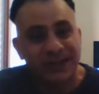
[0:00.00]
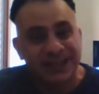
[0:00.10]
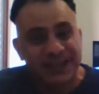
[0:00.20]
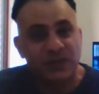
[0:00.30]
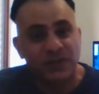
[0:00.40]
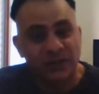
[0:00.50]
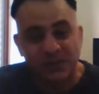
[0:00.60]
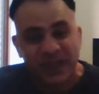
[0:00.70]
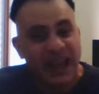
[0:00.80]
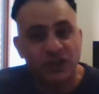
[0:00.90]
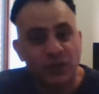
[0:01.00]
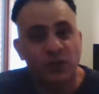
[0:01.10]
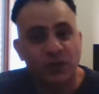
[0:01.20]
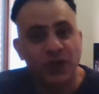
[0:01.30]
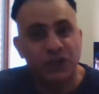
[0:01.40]
this the
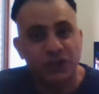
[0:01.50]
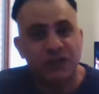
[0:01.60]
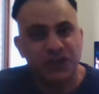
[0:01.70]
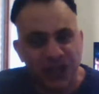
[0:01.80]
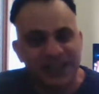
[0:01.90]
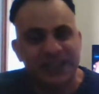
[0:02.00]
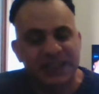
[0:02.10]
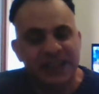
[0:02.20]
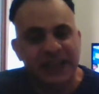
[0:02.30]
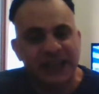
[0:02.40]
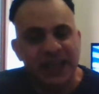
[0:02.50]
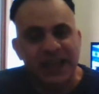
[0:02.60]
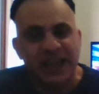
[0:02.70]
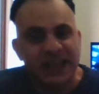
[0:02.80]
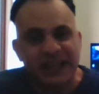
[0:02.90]
theatrical version of Justice League
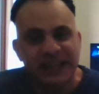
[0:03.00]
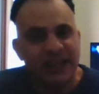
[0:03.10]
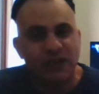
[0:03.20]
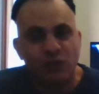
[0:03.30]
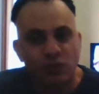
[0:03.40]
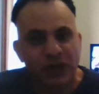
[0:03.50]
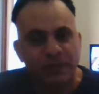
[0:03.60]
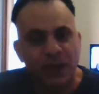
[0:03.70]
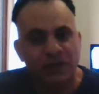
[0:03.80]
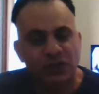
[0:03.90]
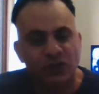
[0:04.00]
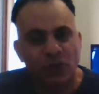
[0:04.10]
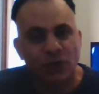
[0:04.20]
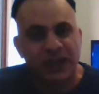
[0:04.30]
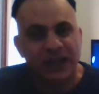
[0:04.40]
is that the rebirth
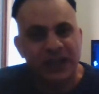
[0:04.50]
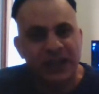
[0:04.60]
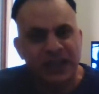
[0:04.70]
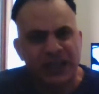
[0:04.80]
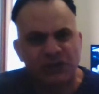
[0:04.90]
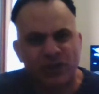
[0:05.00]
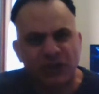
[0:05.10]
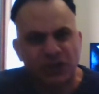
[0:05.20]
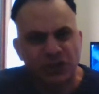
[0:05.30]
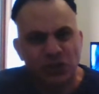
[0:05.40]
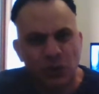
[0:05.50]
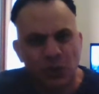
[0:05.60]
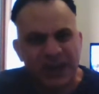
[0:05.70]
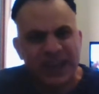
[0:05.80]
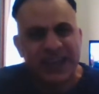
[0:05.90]
story is very
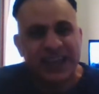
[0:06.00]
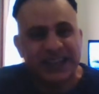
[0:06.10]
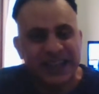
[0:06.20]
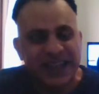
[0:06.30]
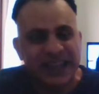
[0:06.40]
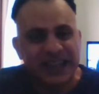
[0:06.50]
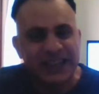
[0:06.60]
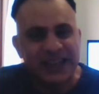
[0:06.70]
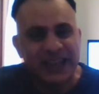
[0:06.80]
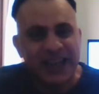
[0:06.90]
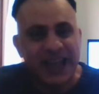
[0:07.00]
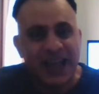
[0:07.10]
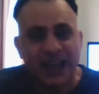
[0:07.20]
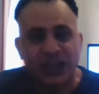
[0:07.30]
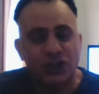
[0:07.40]
short, it's easy,
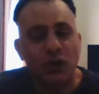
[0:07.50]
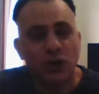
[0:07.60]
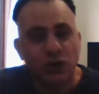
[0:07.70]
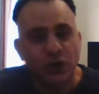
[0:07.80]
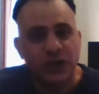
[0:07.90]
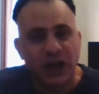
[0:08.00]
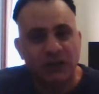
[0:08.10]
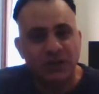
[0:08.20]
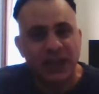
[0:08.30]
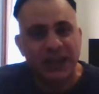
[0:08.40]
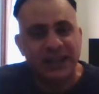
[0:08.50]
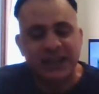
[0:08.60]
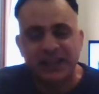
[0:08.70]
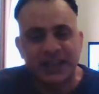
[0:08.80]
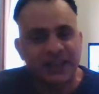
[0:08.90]
and it's not good enough. And
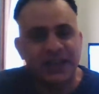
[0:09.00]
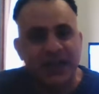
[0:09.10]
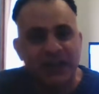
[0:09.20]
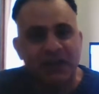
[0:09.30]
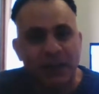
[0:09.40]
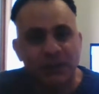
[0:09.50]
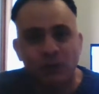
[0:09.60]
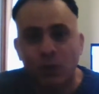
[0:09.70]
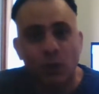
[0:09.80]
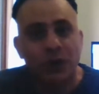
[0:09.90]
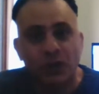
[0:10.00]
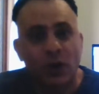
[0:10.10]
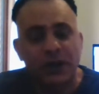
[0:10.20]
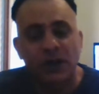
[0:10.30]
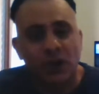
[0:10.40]
it doesn't live up to what we
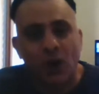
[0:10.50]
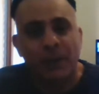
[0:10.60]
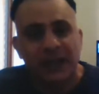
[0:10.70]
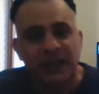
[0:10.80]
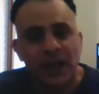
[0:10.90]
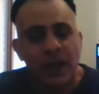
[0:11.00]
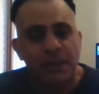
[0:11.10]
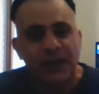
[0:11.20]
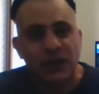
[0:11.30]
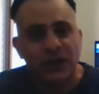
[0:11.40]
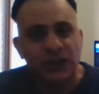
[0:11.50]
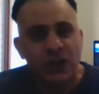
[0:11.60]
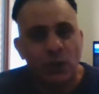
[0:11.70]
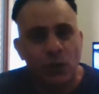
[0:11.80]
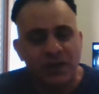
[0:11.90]
got in the comics.
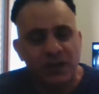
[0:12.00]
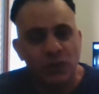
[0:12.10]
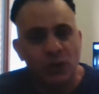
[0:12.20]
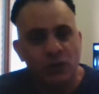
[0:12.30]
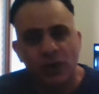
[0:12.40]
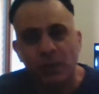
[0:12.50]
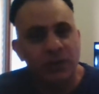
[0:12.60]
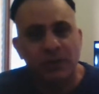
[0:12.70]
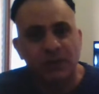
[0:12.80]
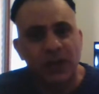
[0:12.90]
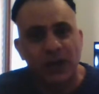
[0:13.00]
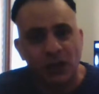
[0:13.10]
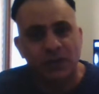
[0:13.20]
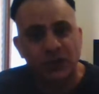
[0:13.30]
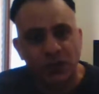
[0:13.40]
Because whether you agree with them killing
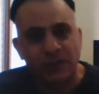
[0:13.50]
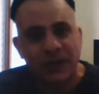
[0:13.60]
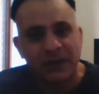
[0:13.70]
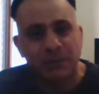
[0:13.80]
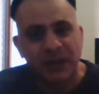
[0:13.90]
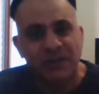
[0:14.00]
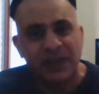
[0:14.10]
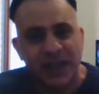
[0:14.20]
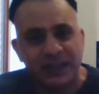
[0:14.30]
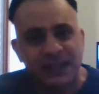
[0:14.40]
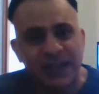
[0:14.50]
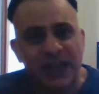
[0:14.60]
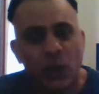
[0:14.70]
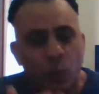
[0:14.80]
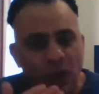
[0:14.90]
off Superman in BVS,
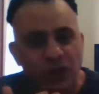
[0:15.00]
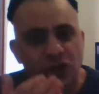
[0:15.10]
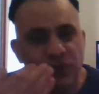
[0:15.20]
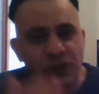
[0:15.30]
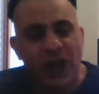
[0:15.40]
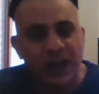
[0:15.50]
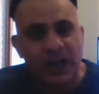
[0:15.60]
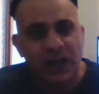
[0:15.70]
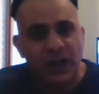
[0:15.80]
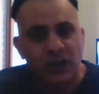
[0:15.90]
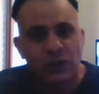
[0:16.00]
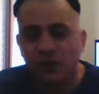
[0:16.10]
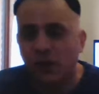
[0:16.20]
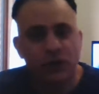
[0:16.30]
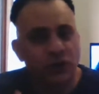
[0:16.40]
once you've done it, you've
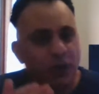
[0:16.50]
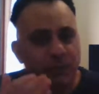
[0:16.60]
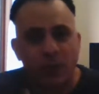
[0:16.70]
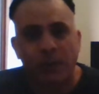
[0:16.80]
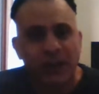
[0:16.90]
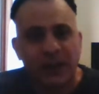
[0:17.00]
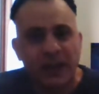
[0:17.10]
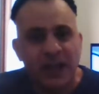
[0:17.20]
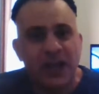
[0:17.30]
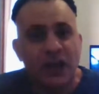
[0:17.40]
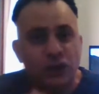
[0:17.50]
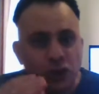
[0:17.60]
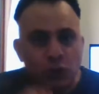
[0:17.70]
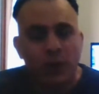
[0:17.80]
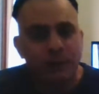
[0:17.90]
got to do it properly. And
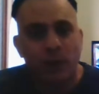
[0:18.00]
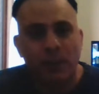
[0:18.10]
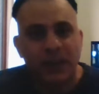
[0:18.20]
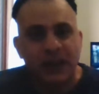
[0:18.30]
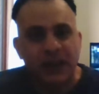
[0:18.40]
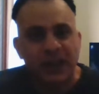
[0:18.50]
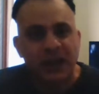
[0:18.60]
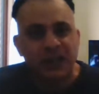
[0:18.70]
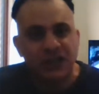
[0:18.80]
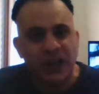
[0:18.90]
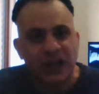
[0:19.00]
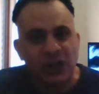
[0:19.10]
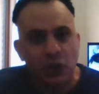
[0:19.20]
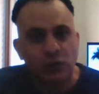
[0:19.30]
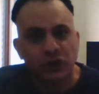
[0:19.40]
do it properly, staying
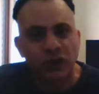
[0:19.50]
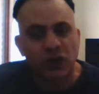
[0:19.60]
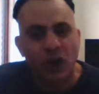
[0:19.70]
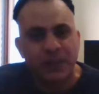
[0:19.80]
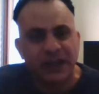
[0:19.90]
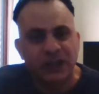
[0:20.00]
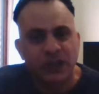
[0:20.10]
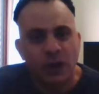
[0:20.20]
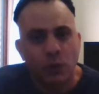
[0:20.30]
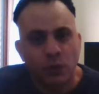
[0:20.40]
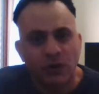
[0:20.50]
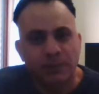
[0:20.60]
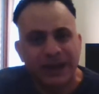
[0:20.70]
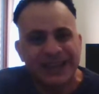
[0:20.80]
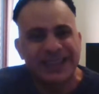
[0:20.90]
loyal to the comics, would have
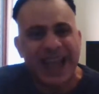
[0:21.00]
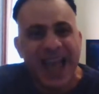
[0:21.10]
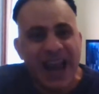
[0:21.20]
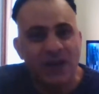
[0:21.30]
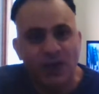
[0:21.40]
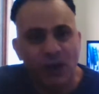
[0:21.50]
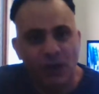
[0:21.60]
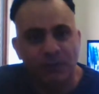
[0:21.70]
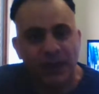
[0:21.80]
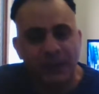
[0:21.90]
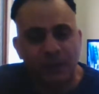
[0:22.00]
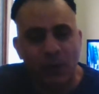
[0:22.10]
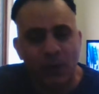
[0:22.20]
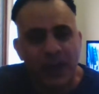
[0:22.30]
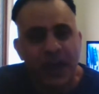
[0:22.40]
pleased a hell of a lot of
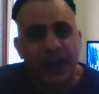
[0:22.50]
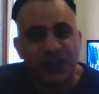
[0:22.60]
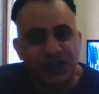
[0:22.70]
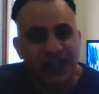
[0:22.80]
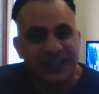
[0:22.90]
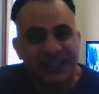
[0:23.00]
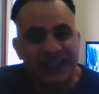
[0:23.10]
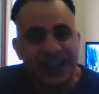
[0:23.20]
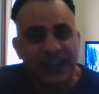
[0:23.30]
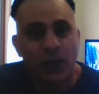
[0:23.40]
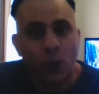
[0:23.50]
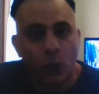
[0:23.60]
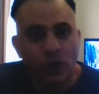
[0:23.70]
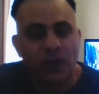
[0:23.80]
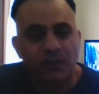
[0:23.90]
people, and Justice League
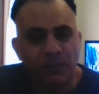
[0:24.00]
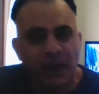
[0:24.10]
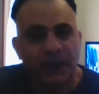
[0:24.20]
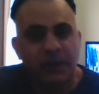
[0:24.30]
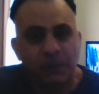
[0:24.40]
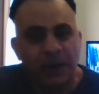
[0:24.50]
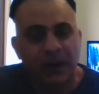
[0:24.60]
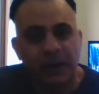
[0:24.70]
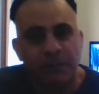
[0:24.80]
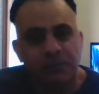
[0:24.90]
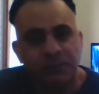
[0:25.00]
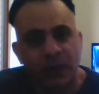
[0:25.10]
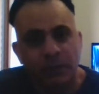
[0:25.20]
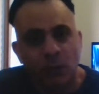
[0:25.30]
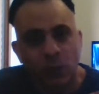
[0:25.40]
would have made money.
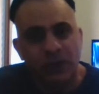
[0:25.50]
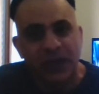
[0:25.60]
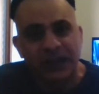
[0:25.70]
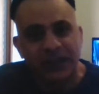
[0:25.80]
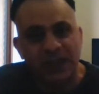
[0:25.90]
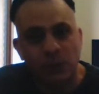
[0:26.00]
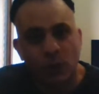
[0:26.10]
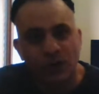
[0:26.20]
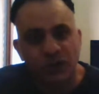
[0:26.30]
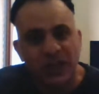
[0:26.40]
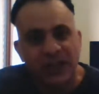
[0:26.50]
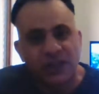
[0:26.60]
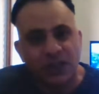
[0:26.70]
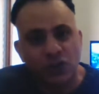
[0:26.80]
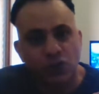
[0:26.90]
But what they did was,
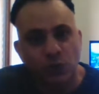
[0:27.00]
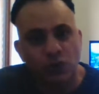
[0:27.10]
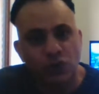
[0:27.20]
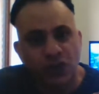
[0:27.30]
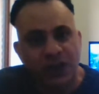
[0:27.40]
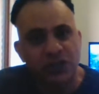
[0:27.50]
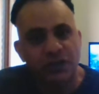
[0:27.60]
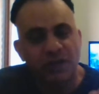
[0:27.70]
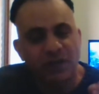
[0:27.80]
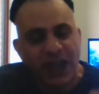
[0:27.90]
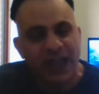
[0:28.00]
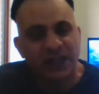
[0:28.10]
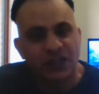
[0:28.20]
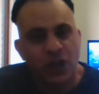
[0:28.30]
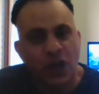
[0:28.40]
they shortchanged the
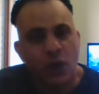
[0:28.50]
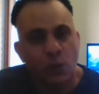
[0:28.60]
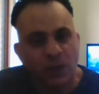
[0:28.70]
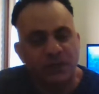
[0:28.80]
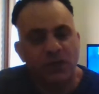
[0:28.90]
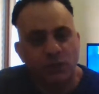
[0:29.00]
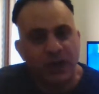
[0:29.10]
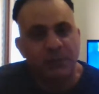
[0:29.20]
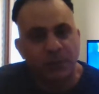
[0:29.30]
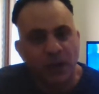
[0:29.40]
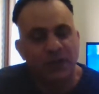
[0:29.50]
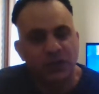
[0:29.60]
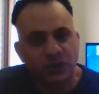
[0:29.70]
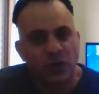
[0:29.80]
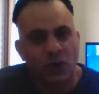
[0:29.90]
fans with the rebirth
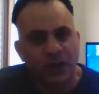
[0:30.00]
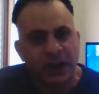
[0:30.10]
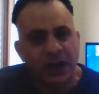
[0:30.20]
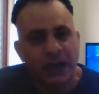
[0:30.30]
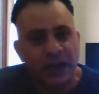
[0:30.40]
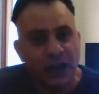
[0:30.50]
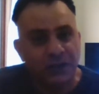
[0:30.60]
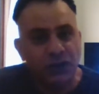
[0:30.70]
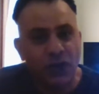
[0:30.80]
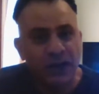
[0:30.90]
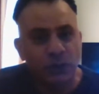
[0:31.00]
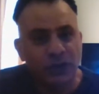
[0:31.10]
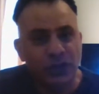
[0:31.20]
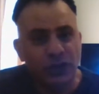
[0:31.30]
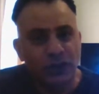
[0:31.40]
story. Now, if Snyder was
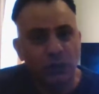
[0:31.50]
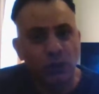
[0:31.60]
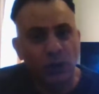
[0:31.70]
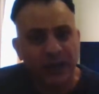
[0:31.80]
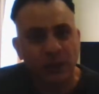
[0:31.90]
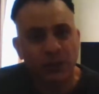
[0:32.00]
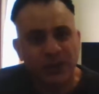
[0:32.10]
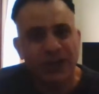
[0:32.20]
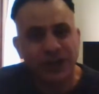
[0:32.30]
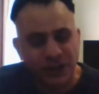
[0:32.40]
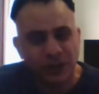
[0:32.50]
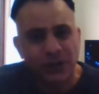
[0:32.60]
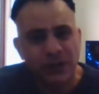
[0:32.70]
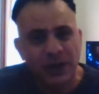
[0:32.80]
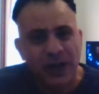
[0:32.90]
going to do what he was going to
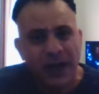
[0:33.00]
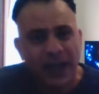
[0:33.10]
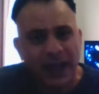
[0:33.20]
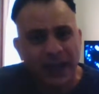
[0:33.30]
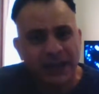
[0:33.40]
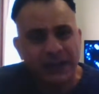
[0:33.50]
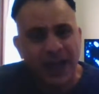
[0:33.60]
do, and